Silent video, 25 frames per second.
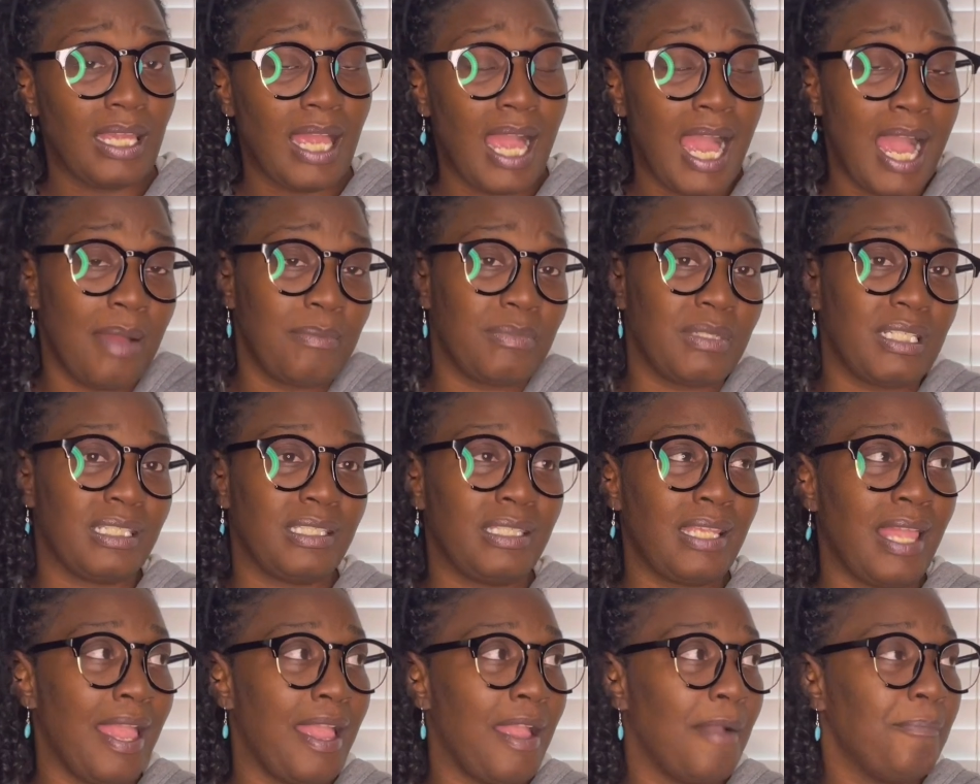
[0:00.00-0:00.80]
I'm just
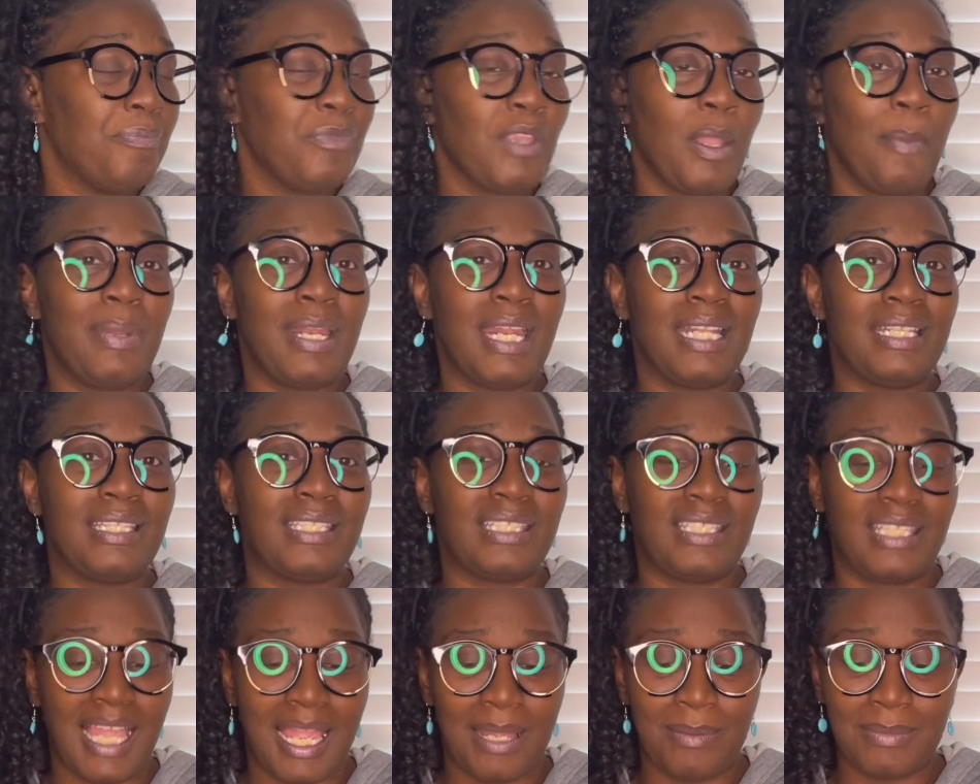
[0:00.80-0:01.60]
saying. But at the
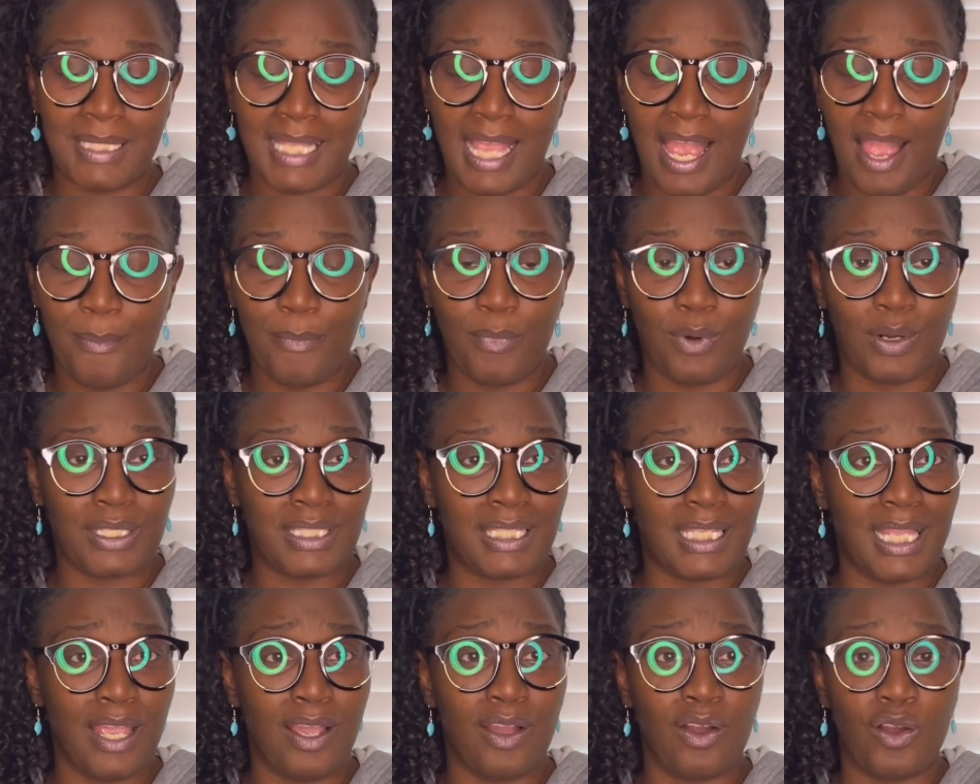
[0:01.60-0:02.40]
same time,
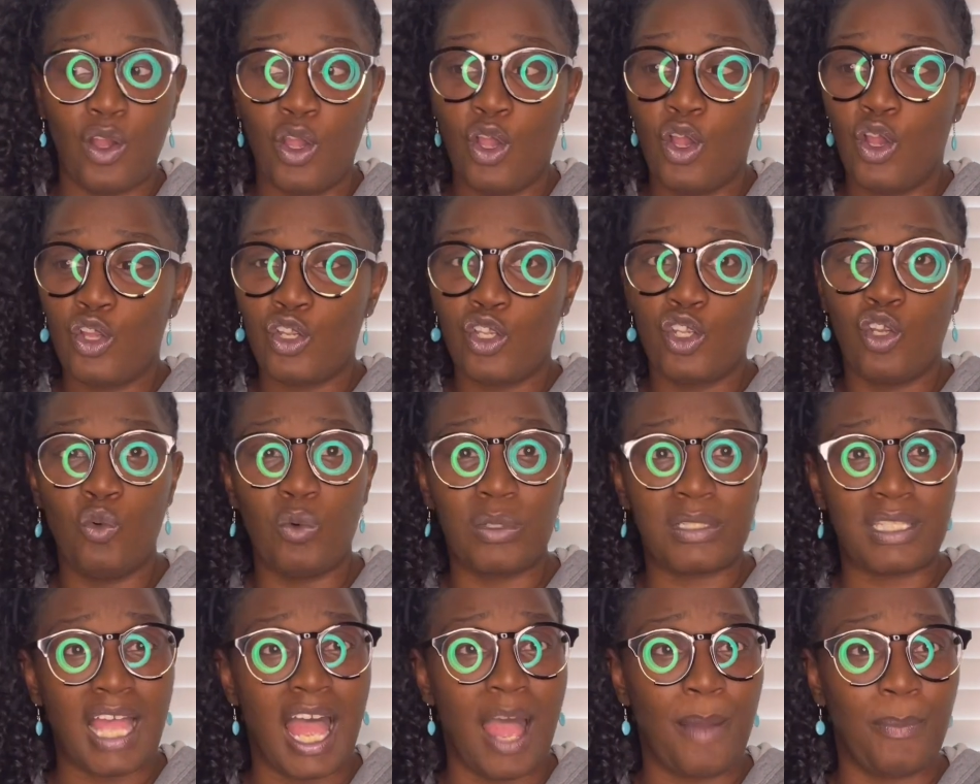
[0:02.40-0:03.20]
Martell, you
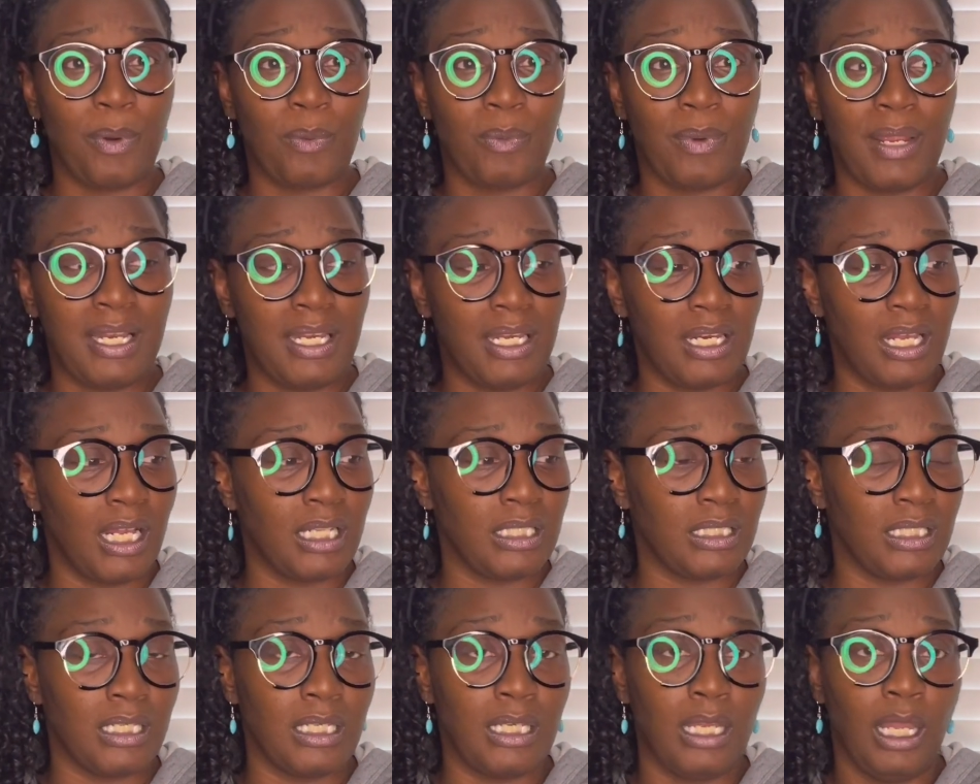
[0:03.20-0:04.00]
was operating
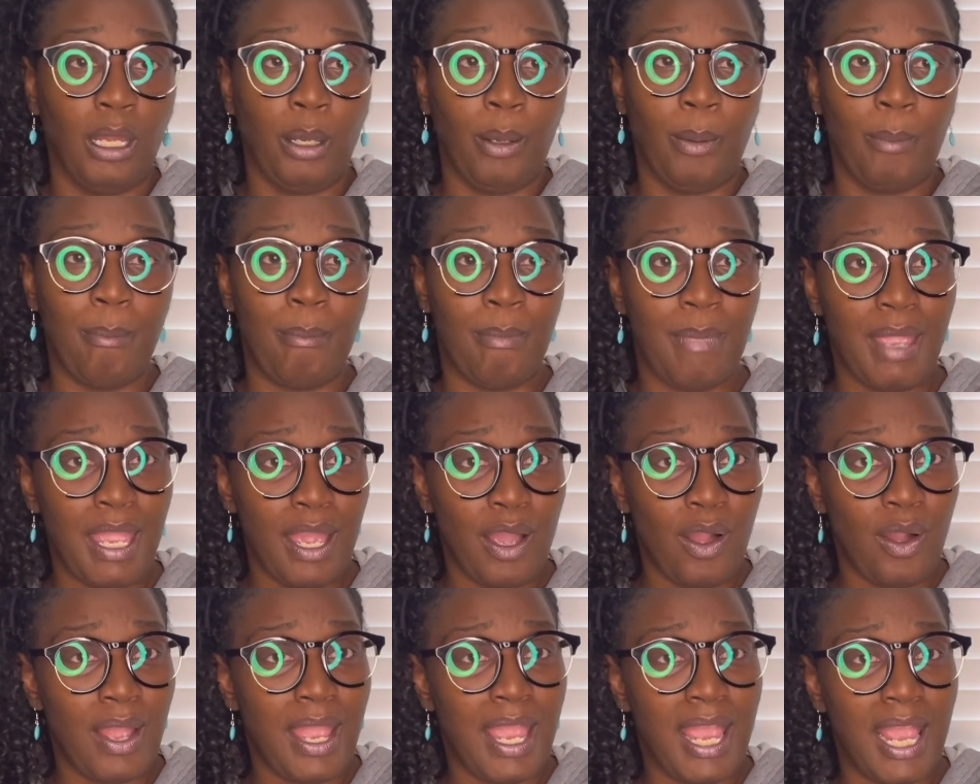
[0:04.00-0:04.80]
under
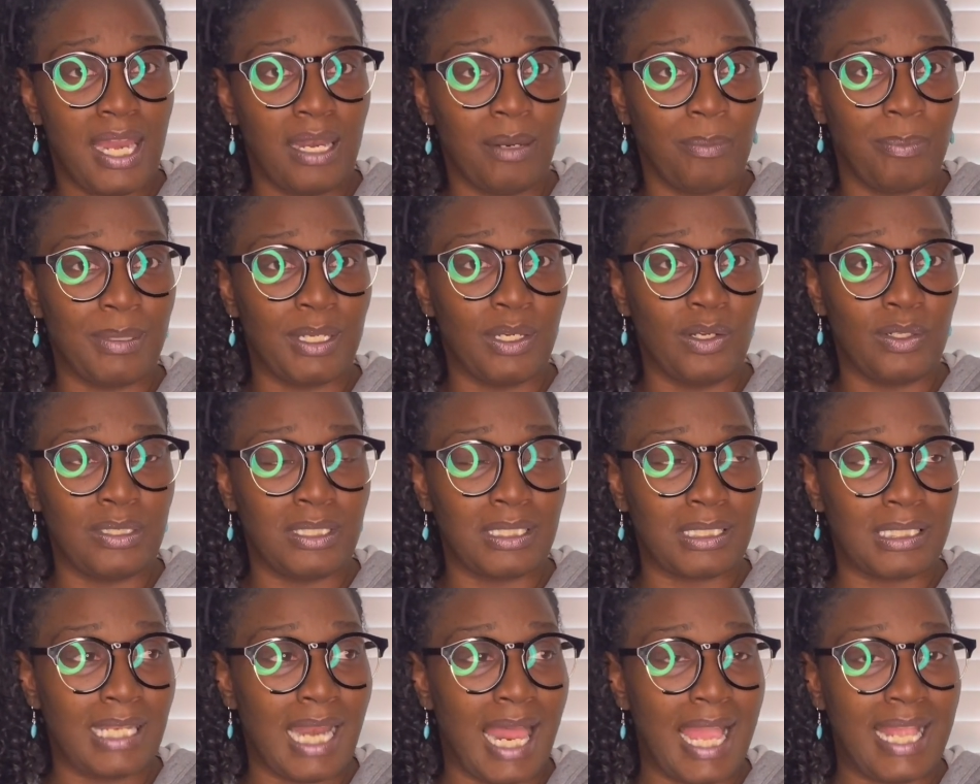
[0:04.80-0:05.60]
Mel had a
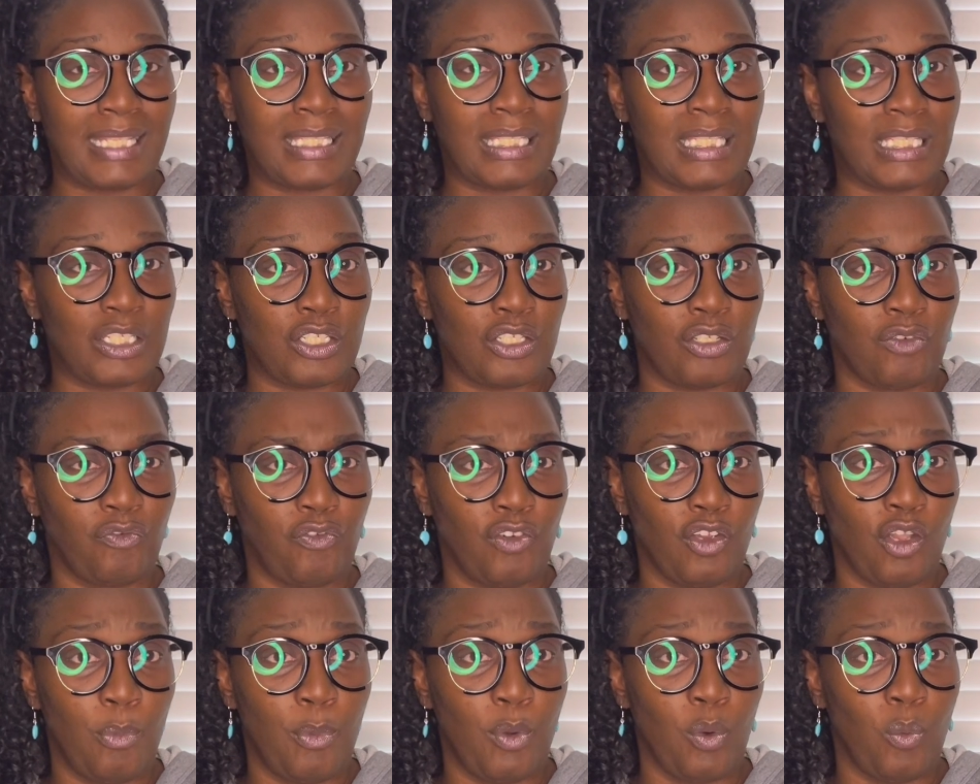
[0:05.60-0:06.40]
builder's license. You
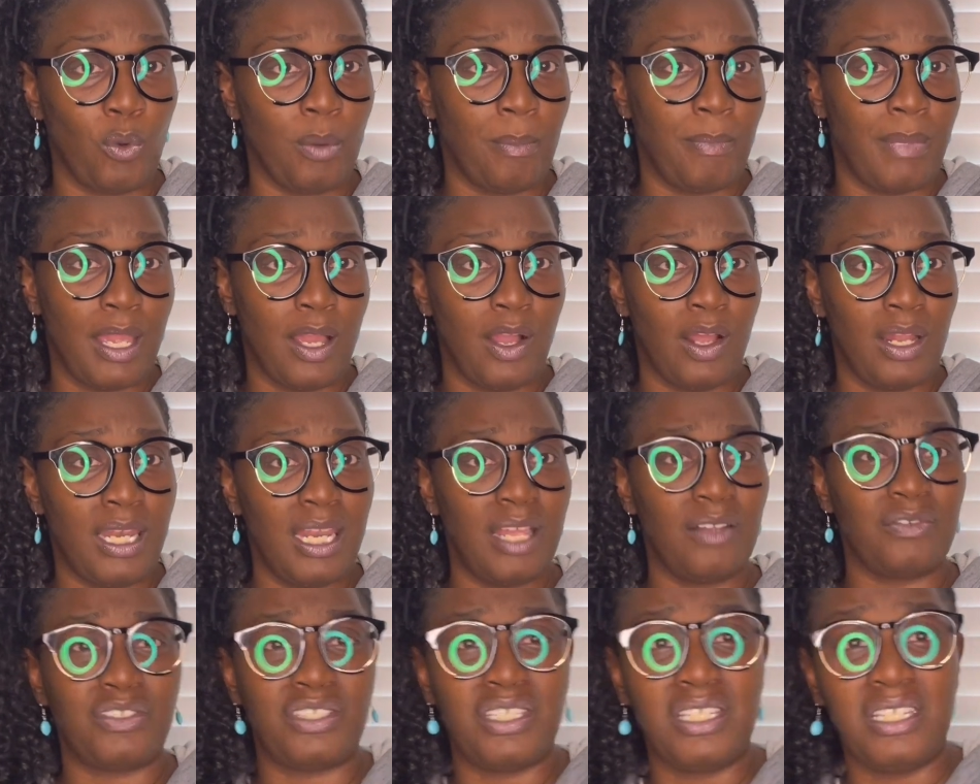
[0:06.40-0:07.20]
feel me? When Mel
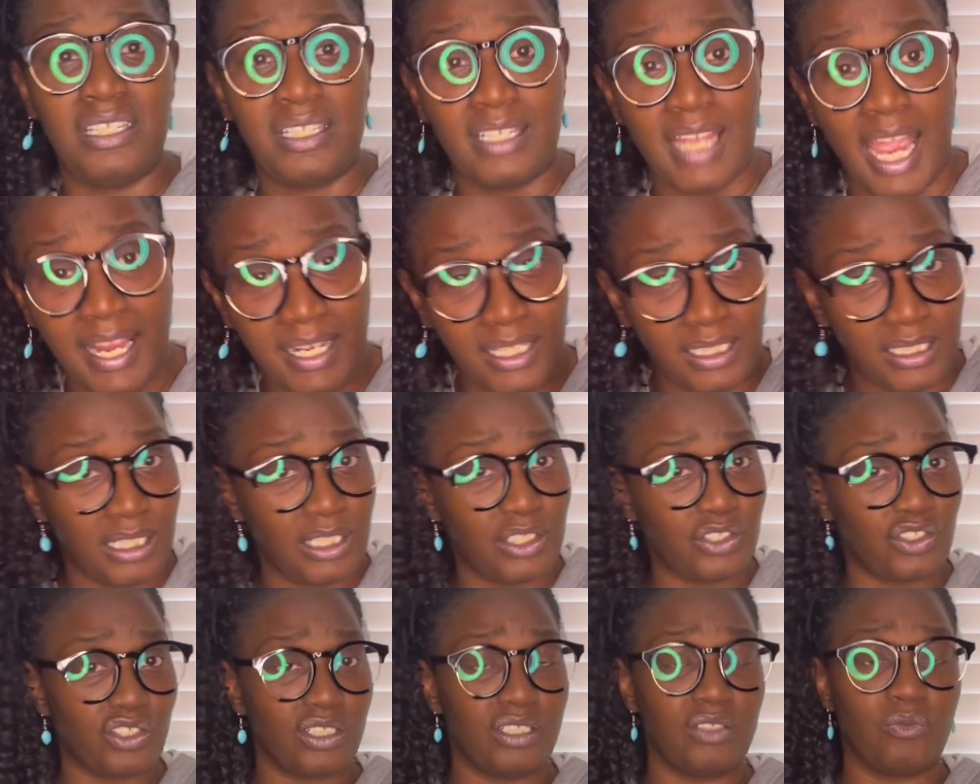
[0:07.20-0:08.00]
left, she yanked
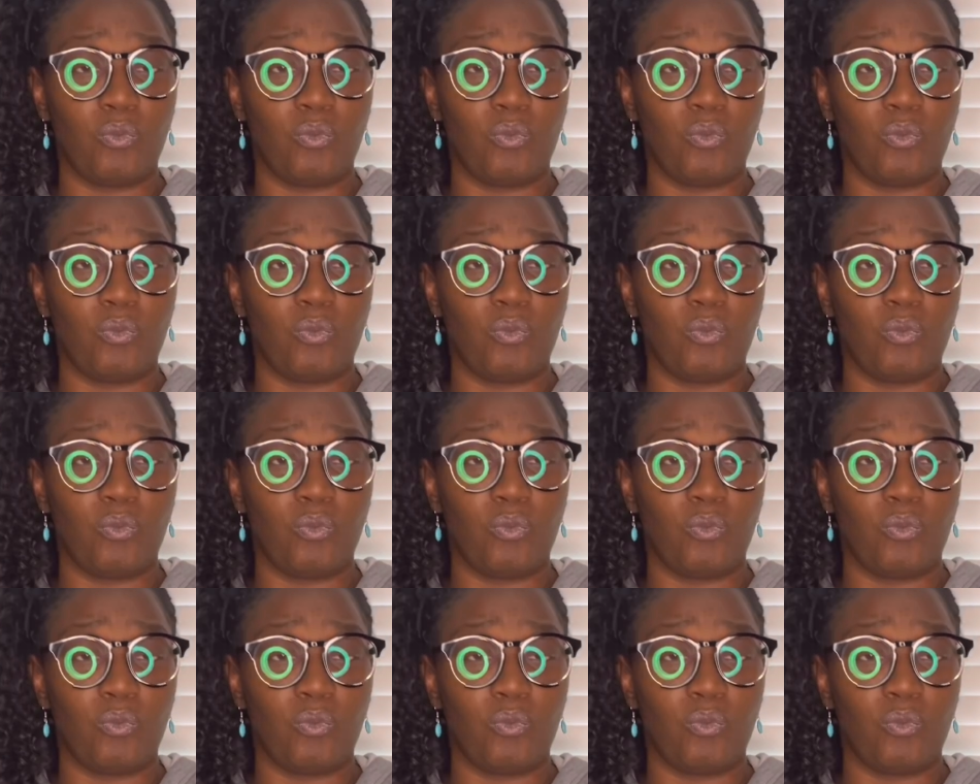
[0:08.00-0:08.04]
us.